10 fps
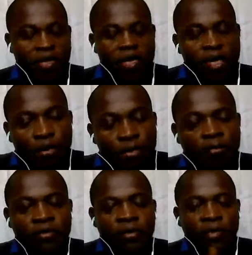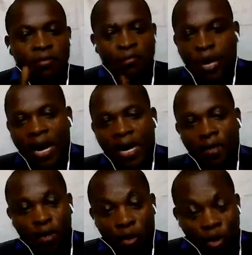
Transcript: whether good, bad,